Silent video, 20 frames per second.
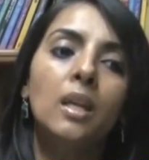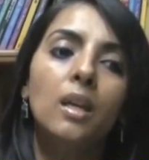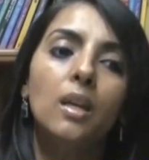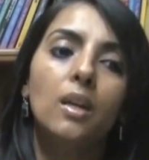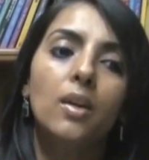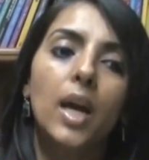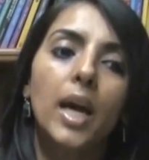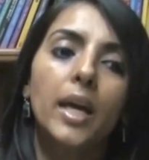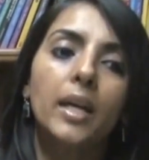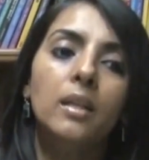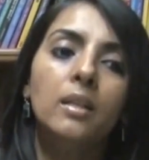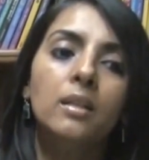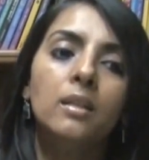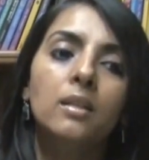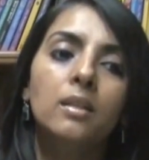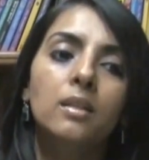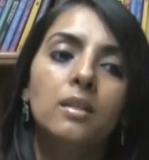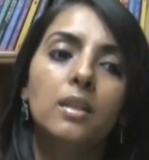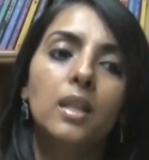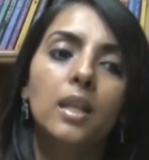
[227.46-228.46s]

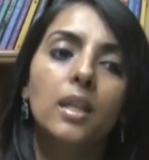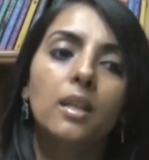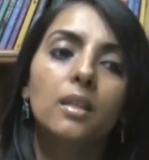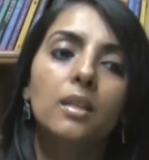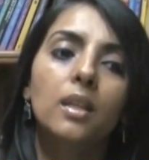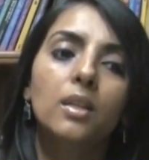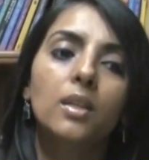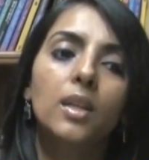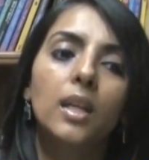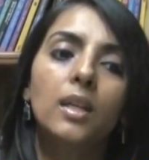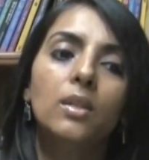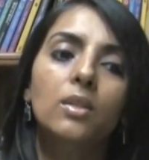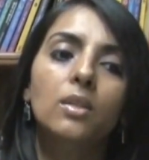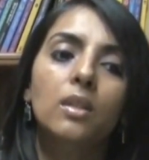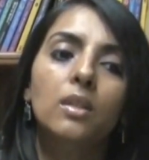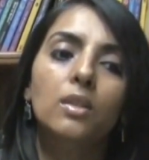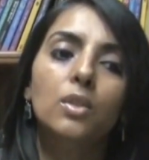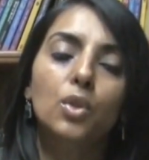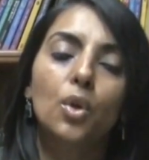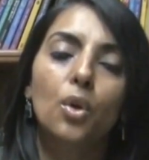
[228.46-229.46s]
writers, they're in a
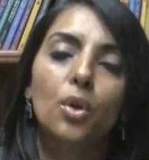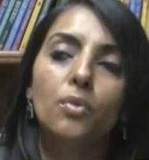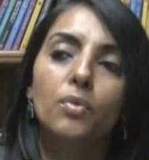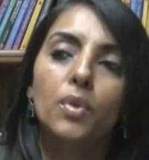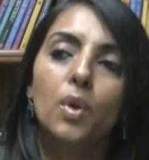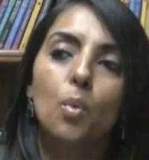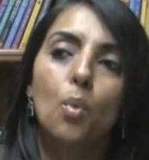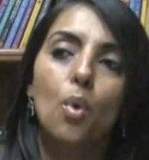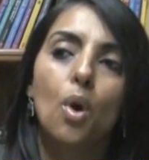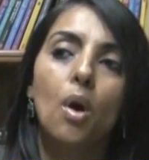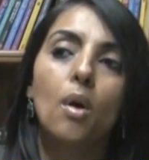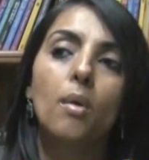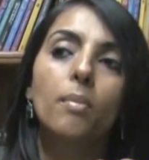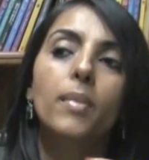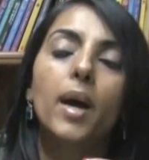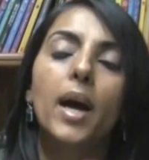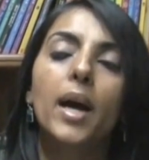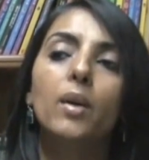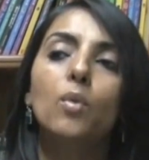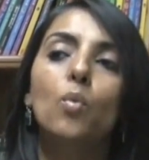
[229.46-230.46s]
sort of a warp,
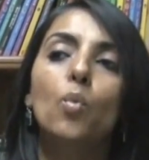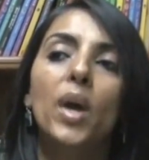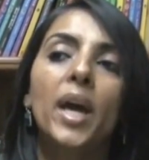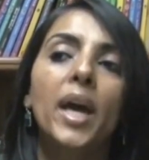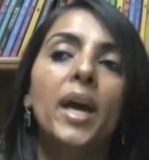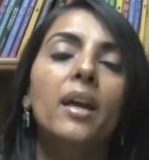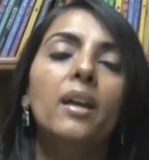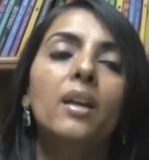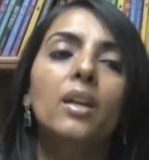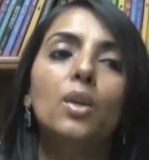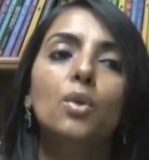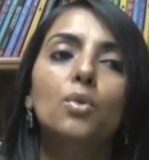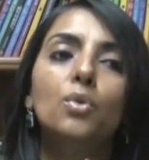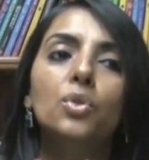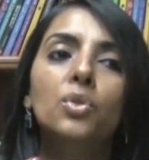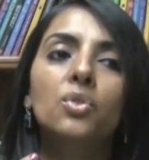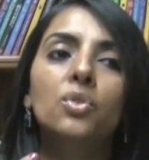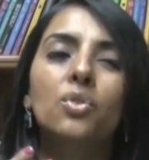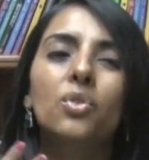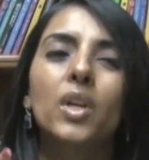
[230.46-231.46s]
and where you
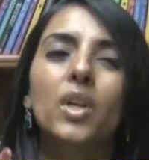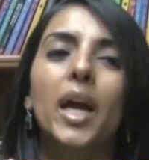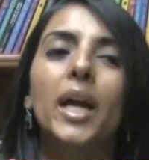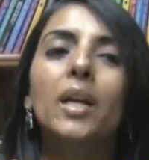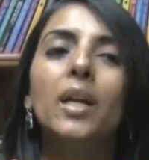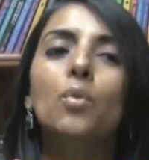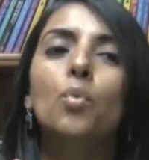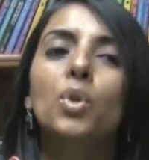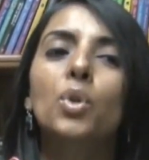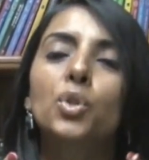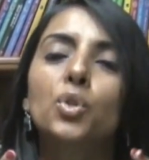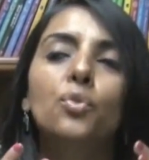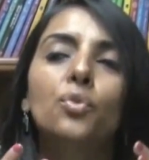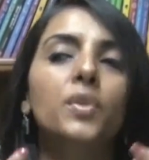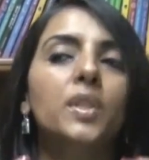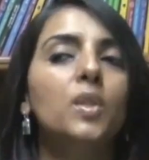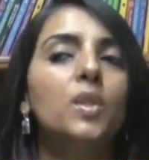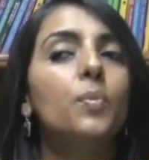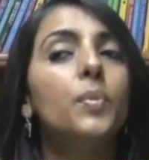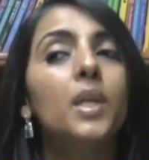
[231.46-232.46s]
just write what you've
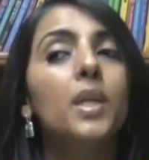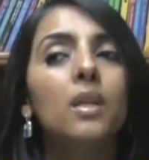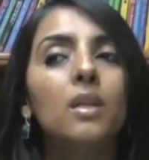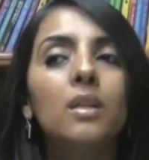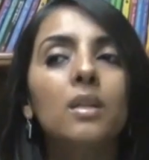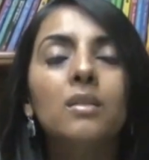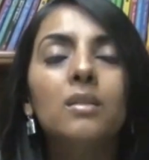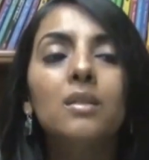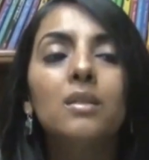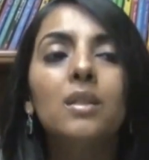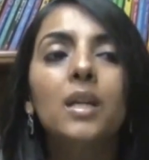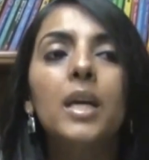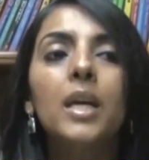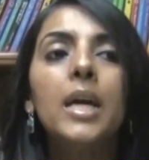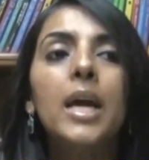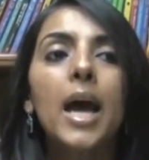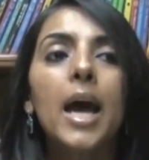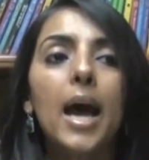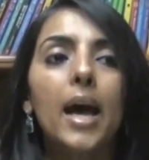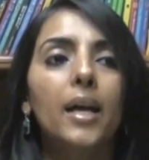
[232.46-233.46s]
experienced,
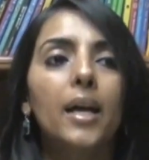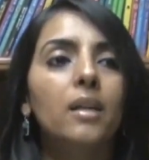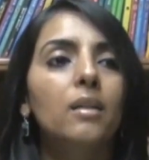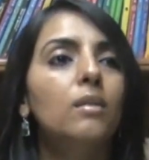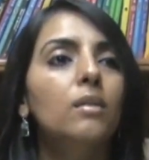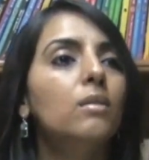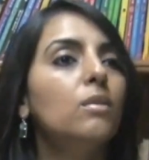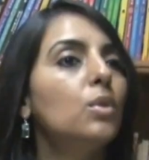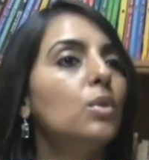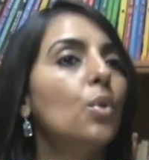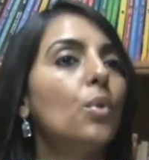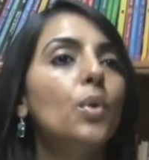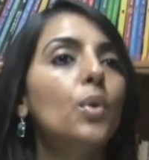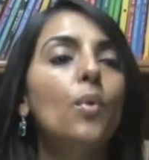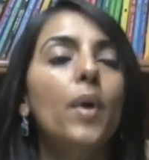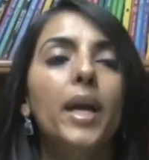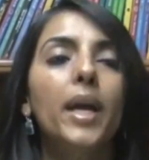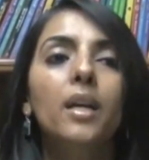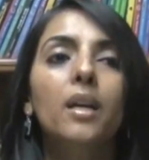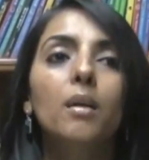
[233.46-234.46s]
and so you
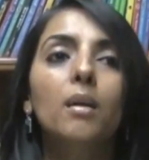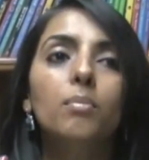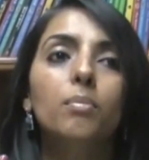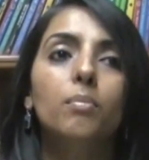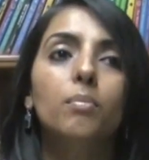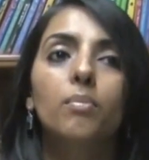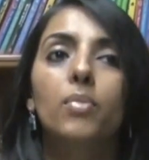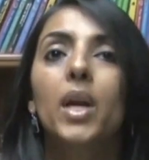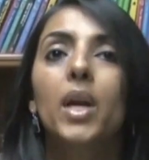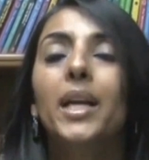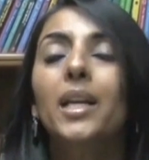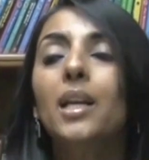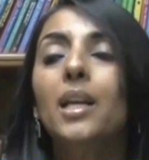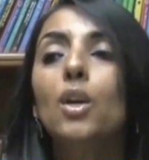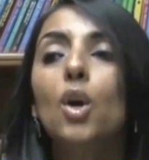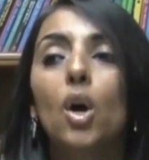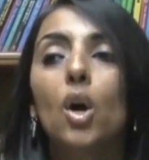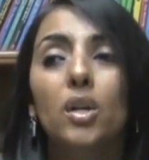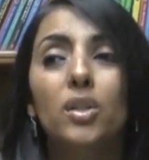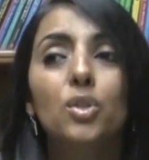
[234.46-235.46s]
end up writing
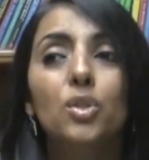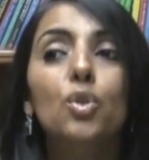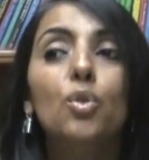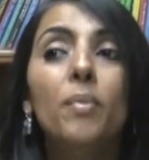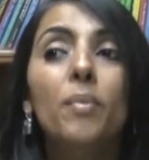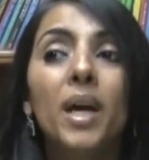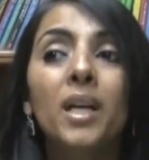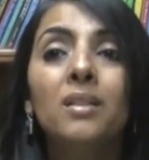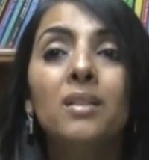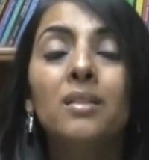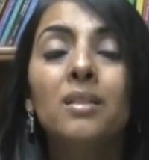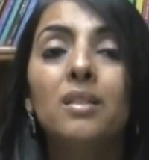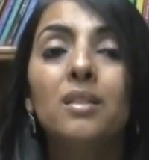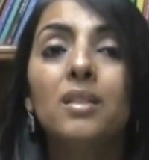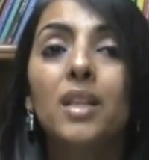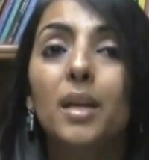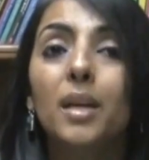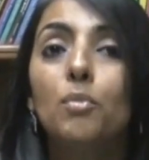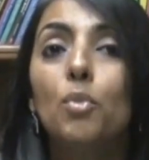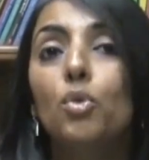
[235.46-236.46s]
college romances,
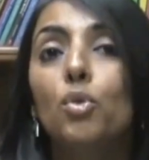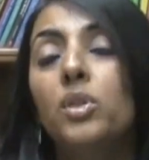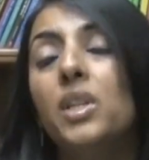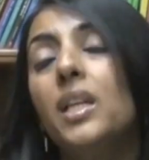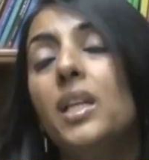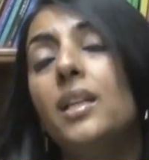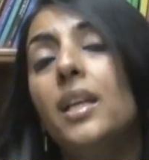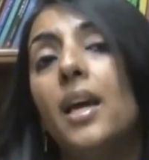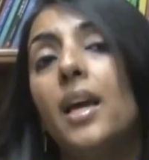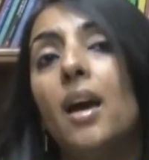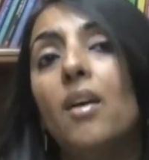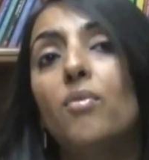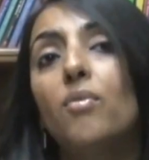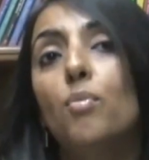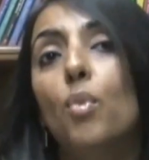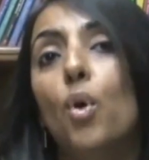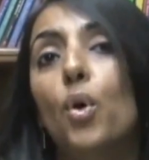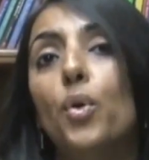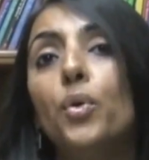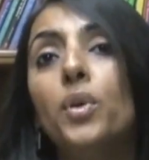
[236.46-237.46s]
and mostly they have
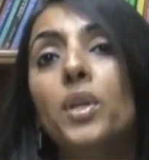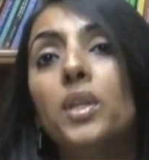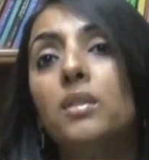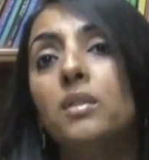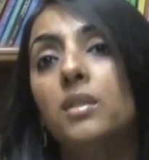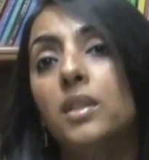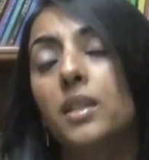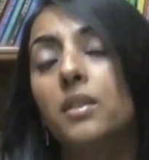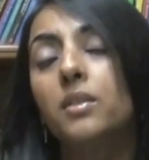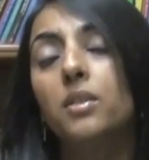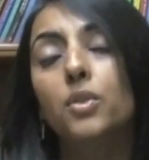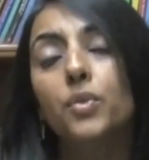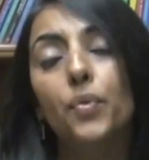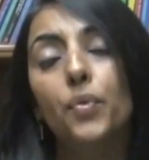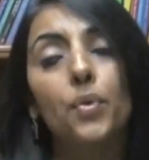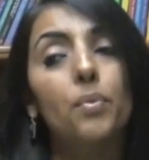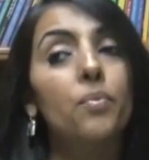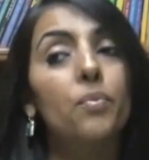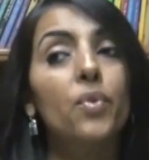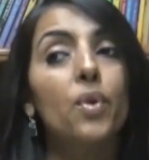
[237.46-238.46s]
borrowed instances
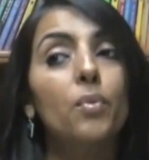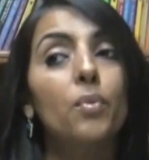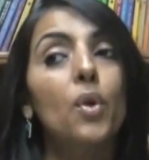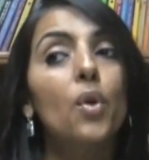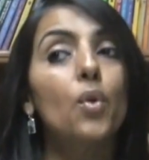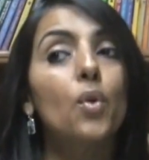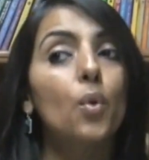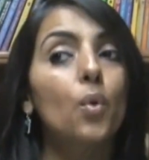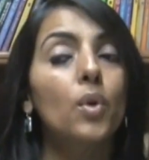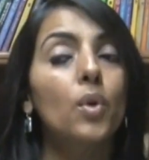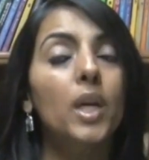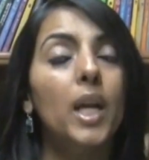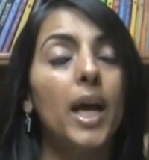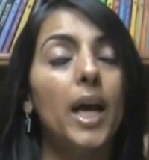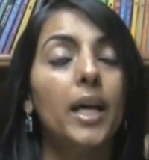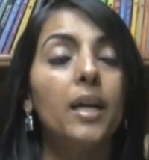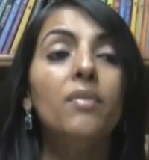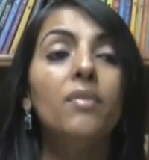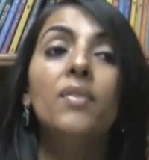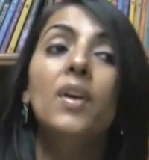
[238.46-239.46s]
from your own
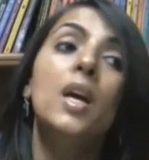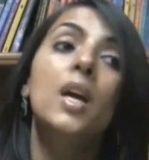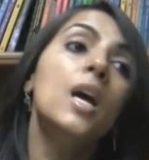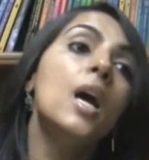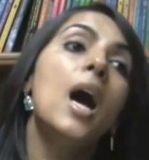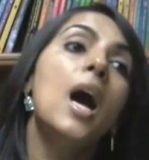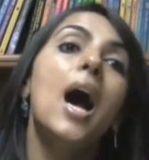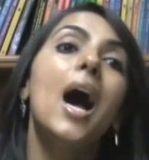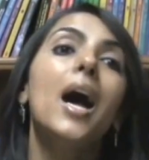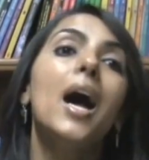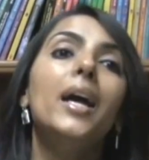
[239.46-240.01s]
life. I